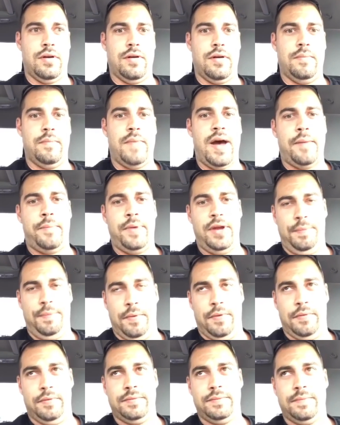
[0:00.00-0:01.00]
my
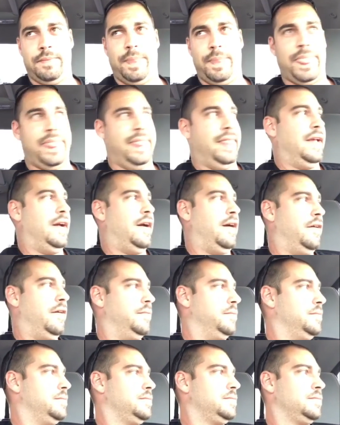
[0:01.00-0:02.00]
people.
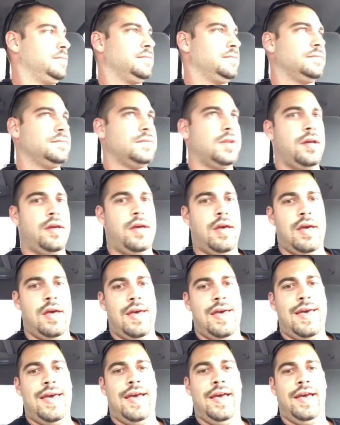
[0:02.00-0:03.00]

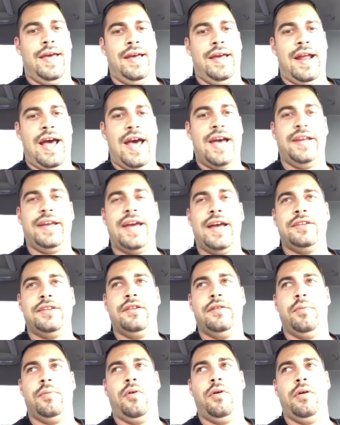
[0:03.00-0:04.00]
And I got to
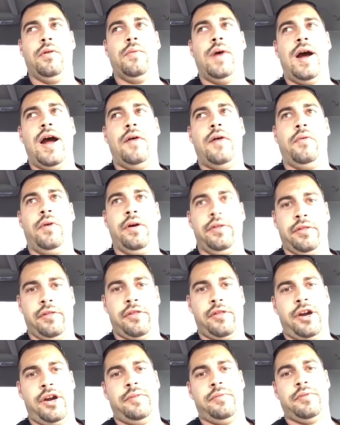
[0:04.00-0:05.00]
the point where I wasn't
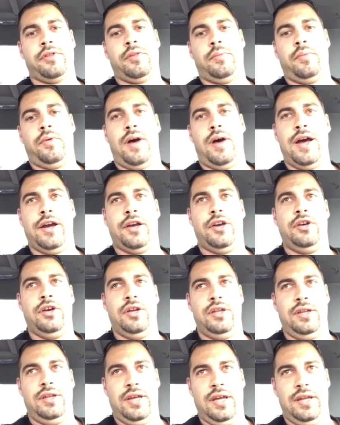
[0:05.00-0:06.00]
serviceable. I
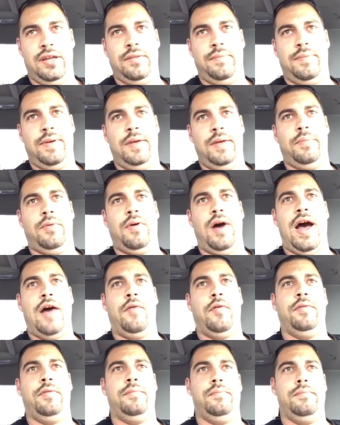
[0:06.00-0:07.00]
couldn't get to people. I
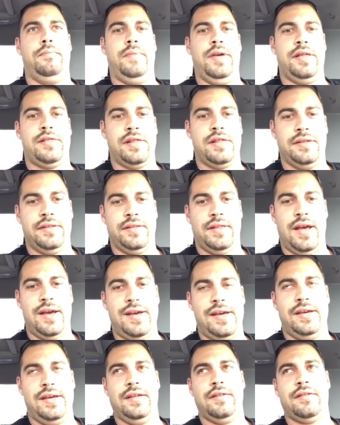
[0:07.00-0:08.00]
was missing
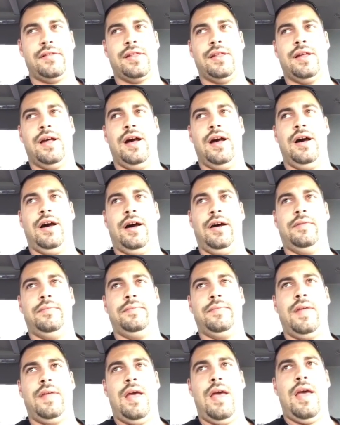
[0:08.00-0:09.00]
things.
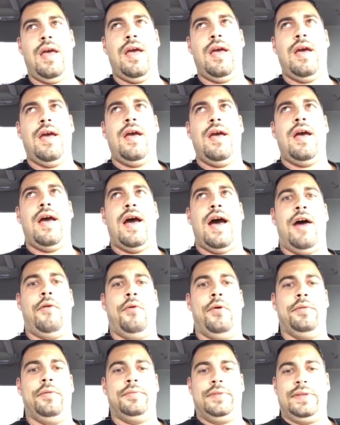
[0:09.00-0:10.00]
I
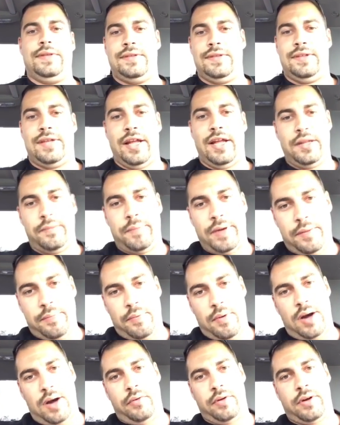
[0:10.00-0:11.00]
was telling
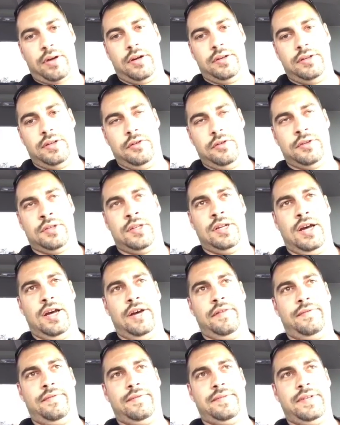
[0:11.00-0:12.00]
people I was going to do
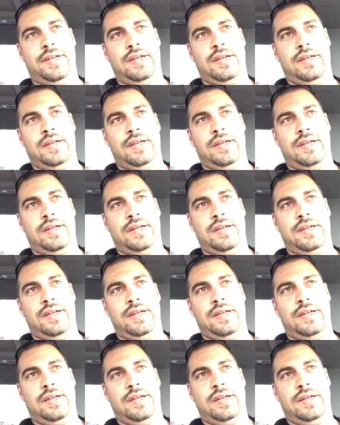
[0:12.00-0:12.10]
stuff,